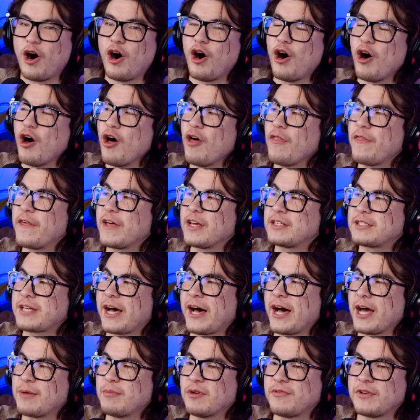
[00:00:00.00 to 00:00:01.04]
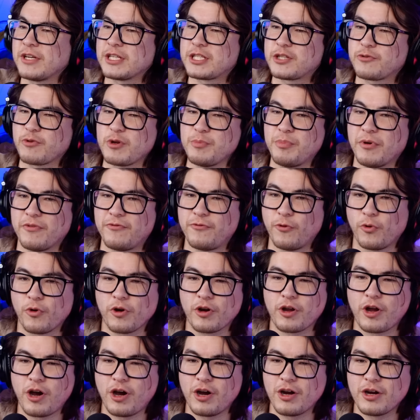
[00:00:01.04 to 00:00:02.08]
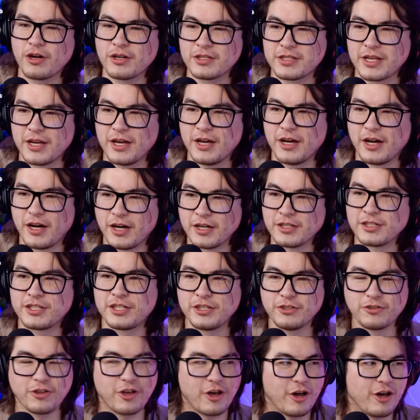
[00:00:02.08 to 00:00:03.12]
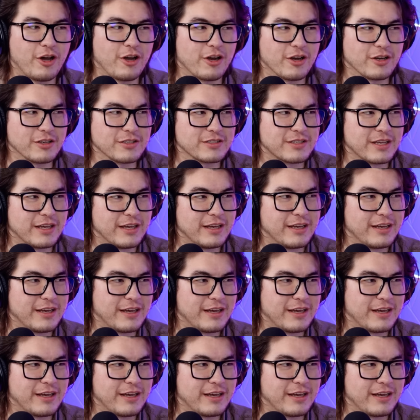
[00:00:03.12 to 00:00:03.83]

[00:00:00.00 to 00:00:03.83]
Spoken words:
all the time of history before cars until cars,